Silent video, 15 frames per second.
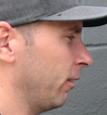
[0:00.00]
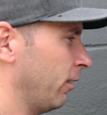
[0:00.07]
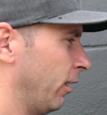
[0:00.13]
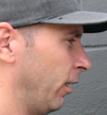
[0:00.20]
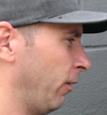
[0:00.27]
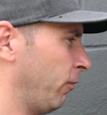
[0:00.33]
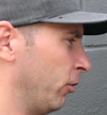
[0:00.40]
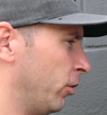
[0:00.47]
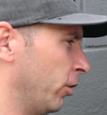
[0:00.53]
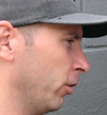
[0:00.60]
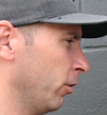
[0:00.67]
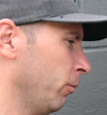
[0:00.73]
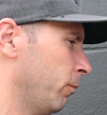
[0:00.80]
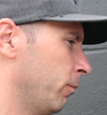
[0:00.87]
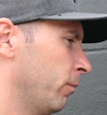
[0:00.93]
And if you
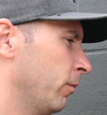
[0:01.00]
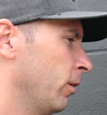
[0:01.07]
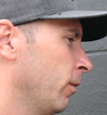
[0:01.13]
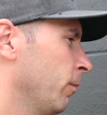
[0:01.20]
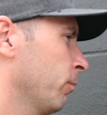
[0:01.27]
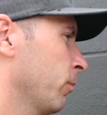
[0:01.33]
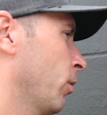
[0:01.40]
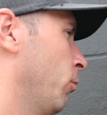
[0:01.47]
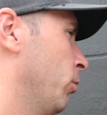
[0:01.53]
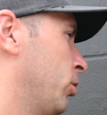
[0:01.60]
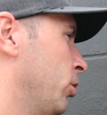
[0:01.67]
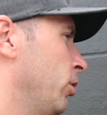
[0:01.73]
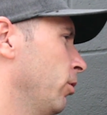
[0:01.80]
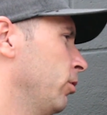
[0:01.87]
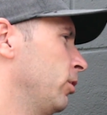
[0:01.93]
do, what
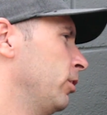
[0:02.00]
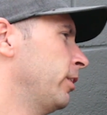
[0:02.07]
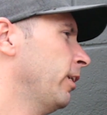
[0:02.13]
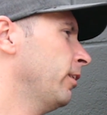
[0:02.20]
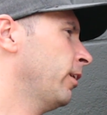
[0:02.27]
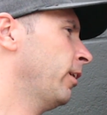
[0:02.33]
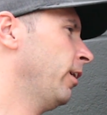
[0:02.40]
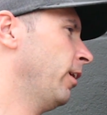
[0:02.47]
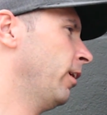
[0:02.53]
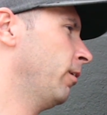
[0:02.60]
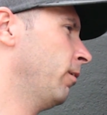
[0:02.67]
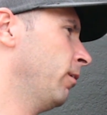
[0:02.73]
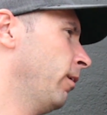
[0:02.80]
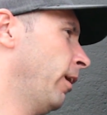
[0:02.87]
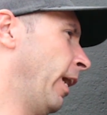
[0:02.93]
you do is you take the
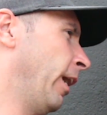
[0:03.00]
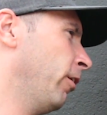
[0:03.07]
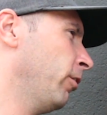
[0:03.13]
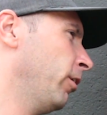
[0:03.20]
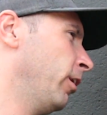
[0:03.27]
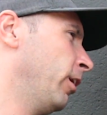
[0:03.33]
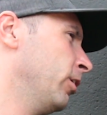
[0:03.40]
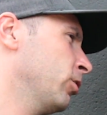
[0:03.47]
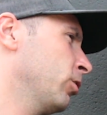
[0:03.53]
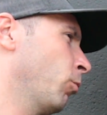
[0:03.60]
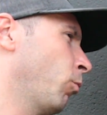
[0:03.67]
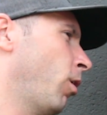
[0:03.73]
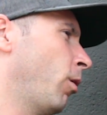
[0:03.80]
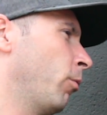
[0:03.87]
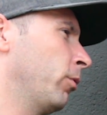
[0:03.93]
can, angle it against the
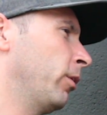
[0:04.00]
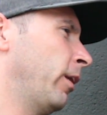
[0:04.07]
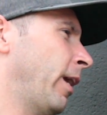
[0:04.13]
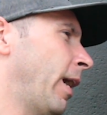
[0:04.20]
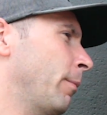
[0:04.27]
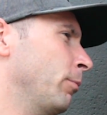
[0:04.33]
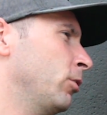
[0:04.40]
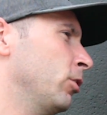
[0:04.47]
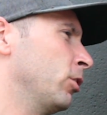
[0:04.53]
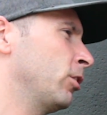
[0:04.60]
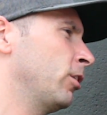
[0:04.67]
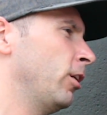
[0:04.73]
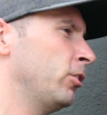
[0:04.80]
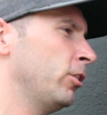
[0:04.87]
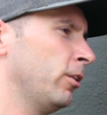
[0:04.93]
wall where the cap's just
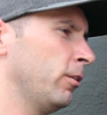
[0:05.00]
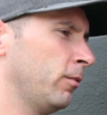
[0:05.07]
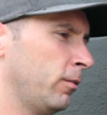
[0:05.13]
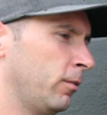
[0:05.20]
touching.